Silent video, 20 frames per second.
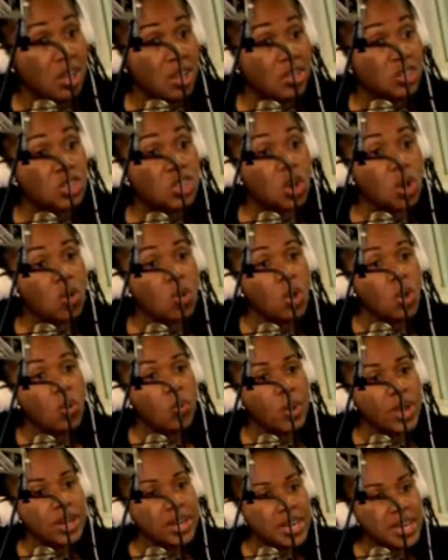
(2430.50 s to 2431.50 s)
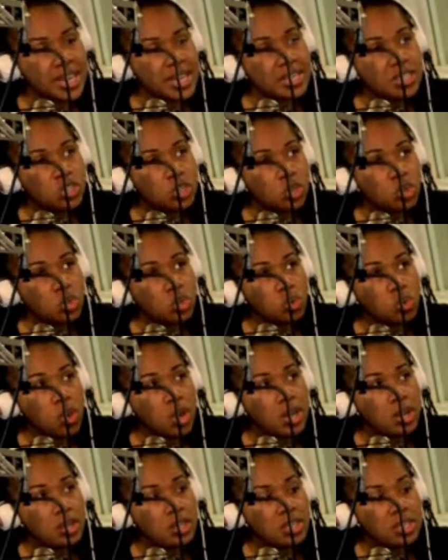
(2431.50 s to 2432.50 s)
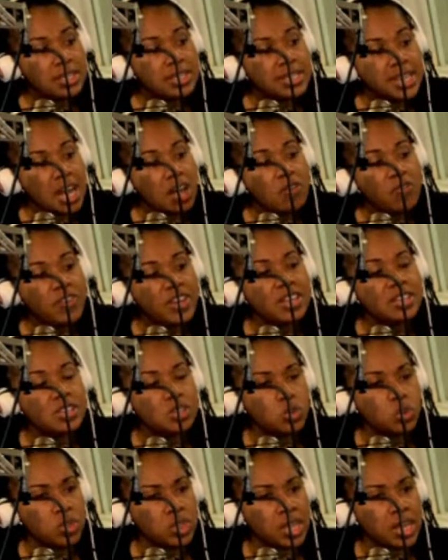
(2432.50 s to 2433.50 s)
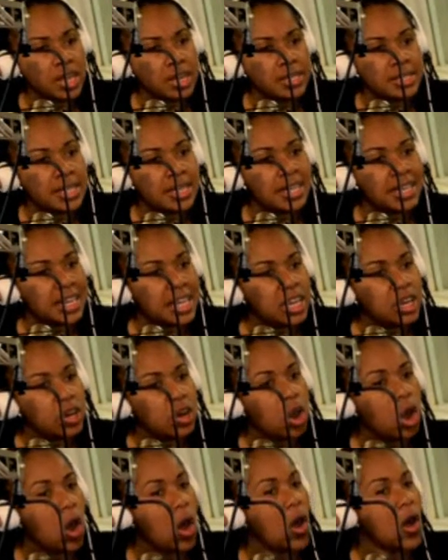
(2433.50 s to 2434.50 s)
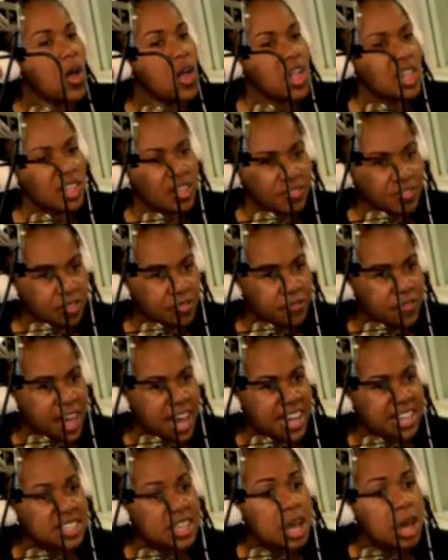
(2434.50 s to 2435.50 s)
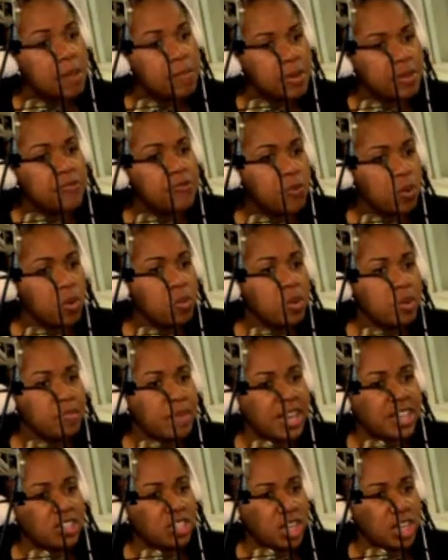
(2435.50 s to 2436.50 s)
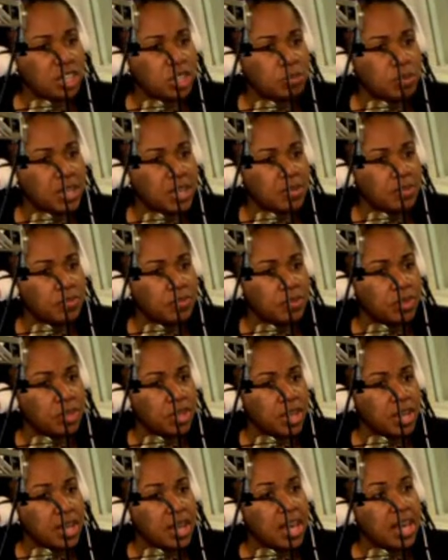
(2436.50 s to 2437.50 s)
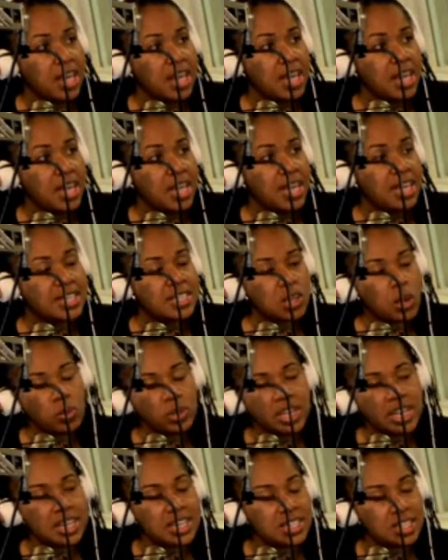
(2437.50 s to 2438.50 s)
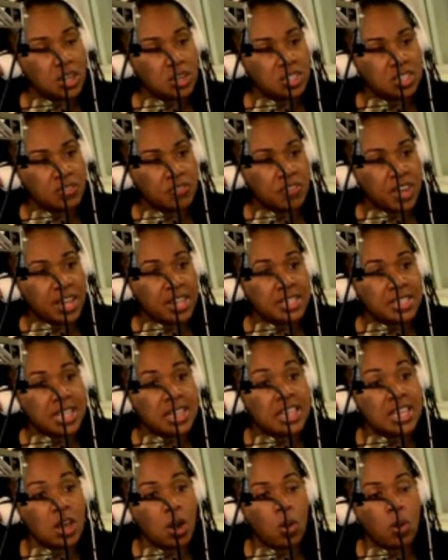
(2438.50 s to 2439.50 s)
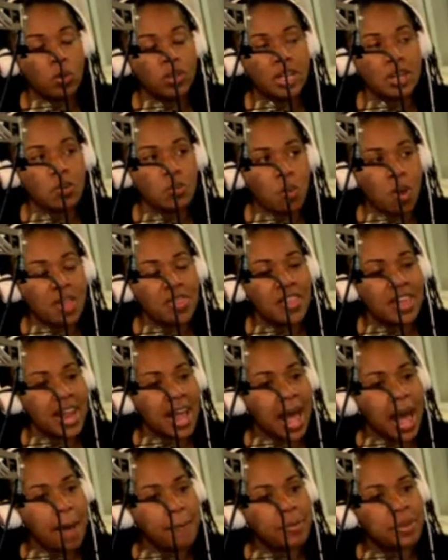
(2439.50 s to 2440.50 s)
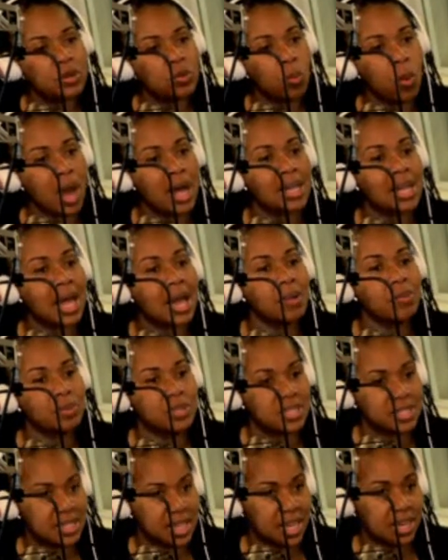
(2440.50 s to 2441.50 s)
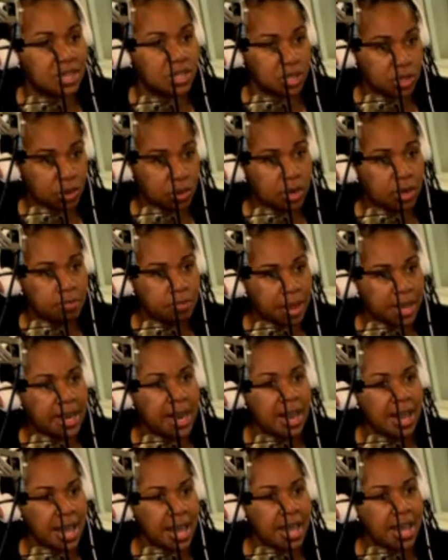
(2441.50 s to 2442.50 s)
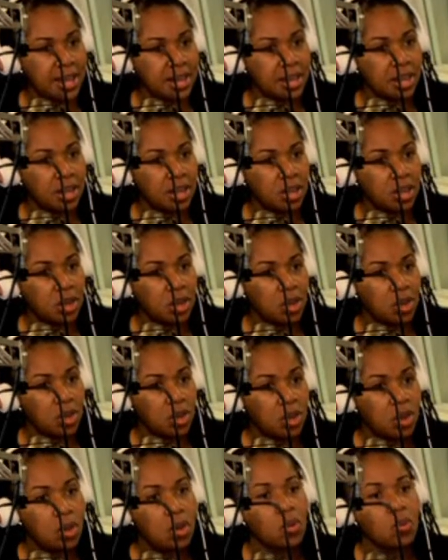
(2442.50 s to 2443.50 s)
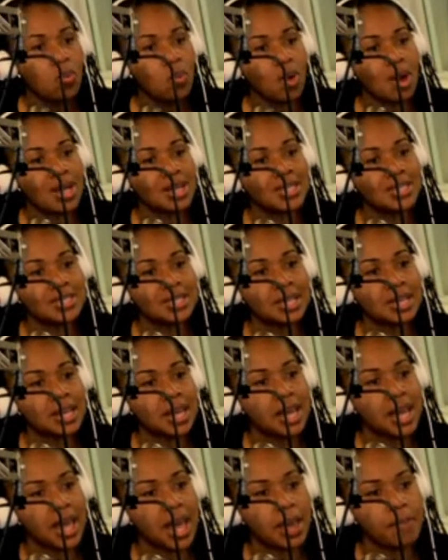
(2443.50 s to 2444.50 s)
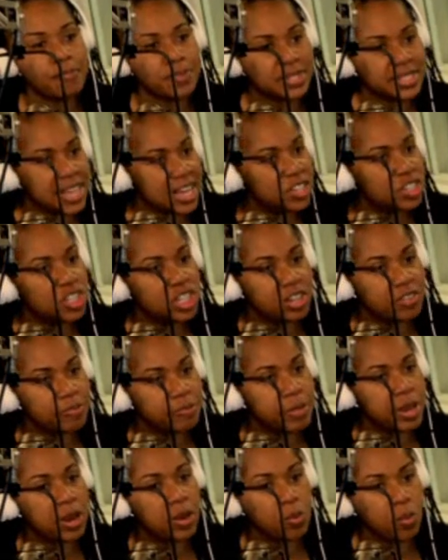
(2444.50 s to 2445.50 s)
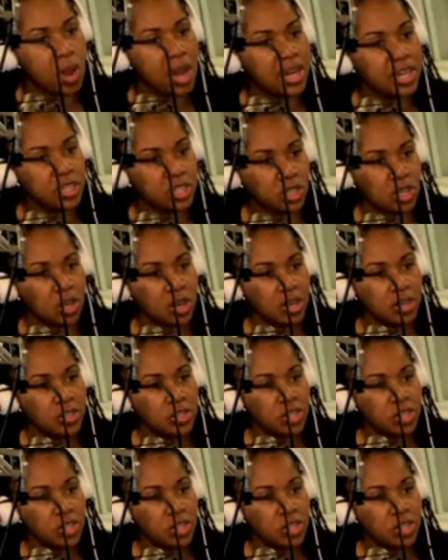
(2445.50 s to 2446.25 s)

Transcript: So we need to delve into things and hear all of the facts before we make judgment. His only adult offense, and the only one that happened while I was state attorney, might I add, was a possession of marijuana charge.